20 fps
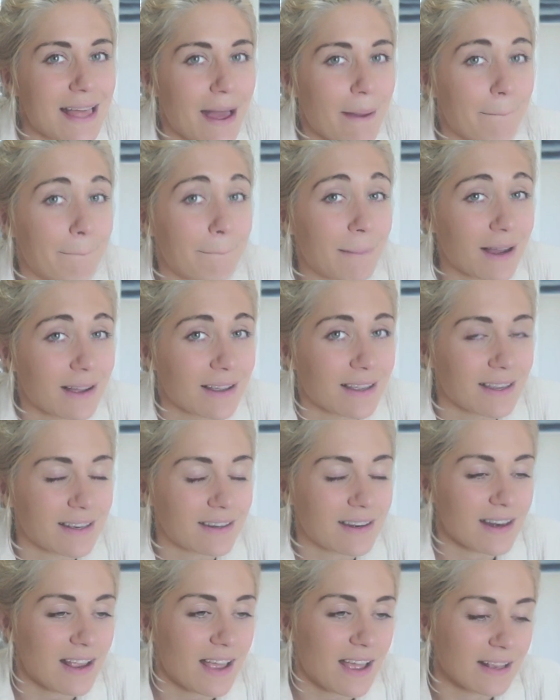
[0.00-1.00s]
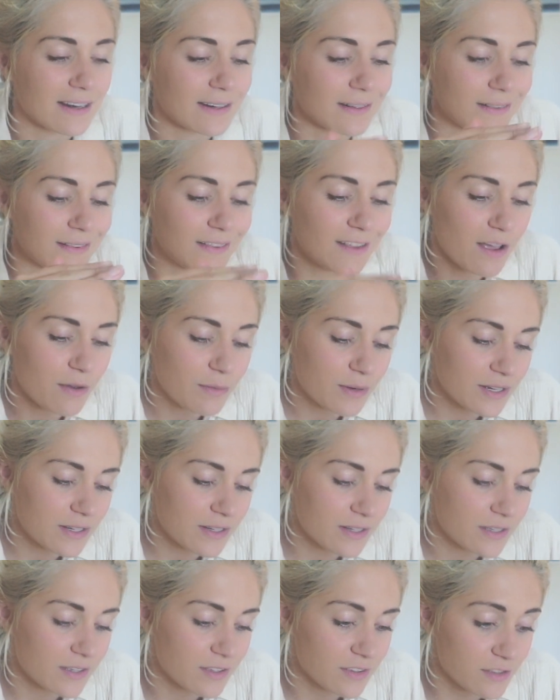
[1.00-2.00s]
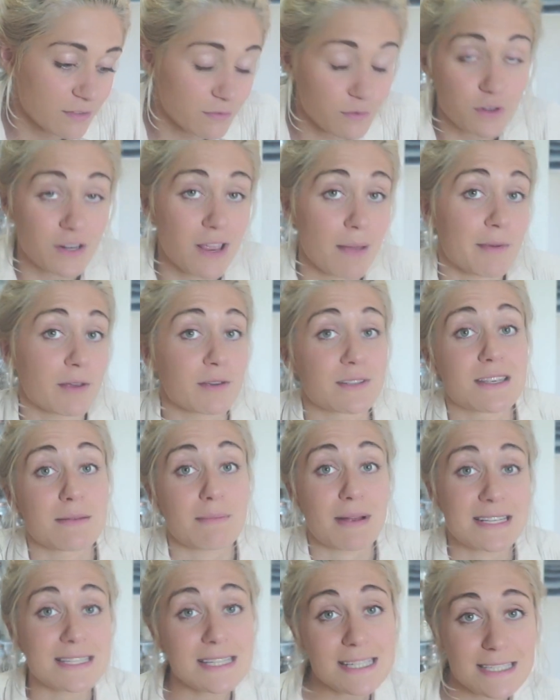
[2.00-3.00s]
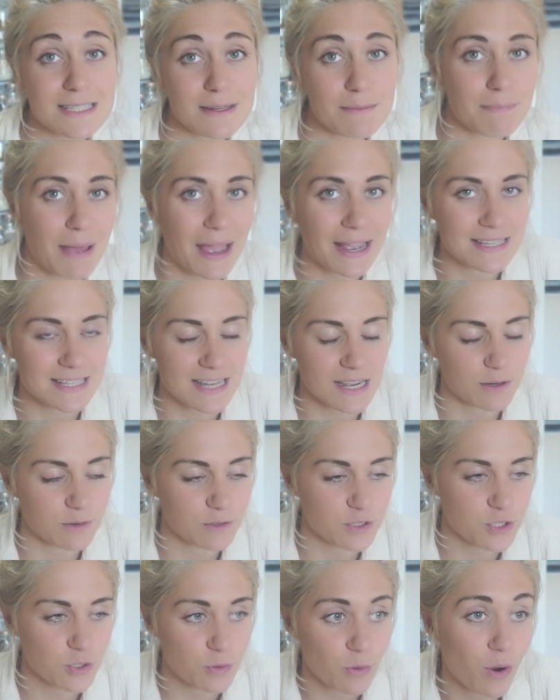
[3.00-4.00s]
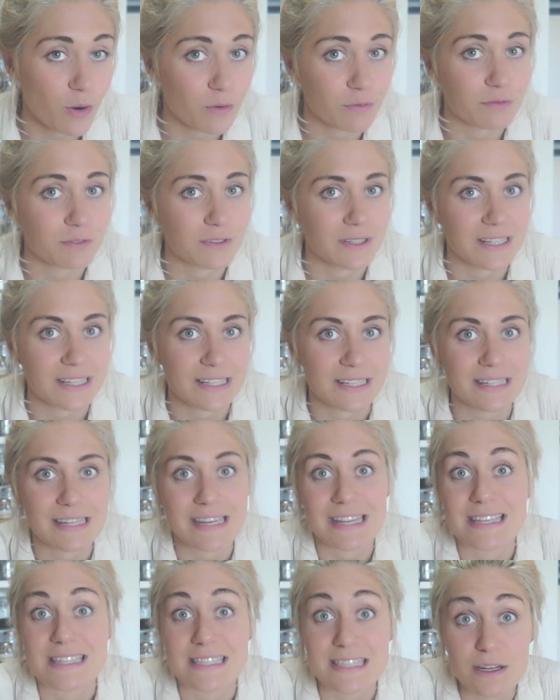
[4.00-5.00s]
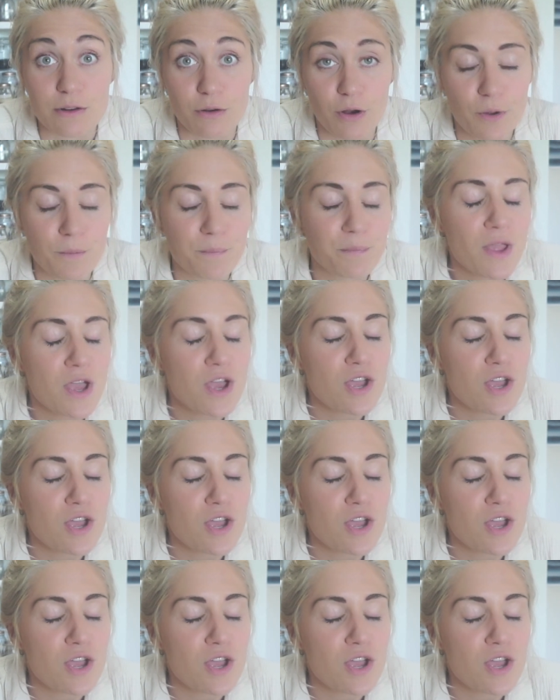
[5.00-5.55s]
that bucket and lower the food chemicals in my system back down to hopefully near zero.